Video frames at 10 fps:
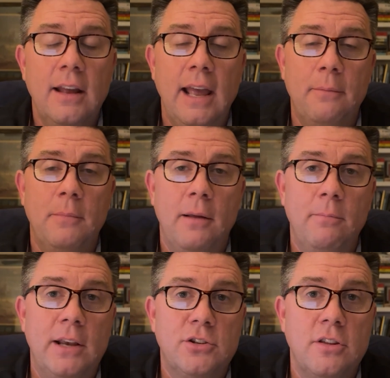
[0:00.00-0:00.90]
and
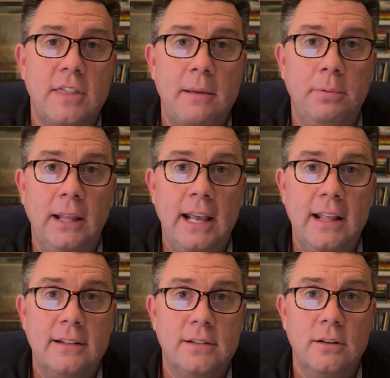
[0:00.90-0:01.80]
make sure that they
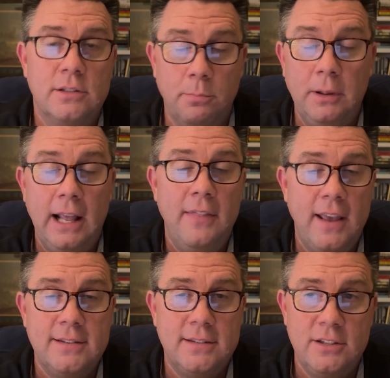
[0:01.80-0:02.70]
play to play in the
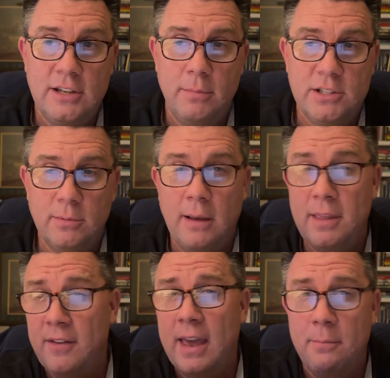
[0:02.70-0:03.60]
SEC championship game.
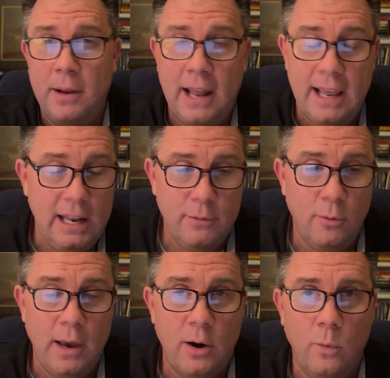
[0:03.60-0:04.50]
They've got to beat A&M no
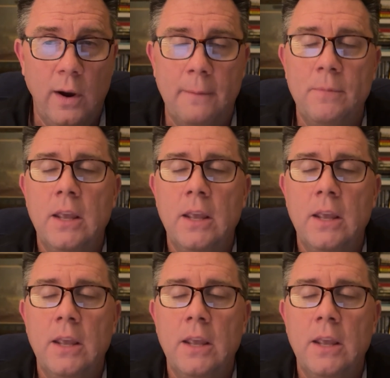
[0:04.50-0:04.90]
matter what.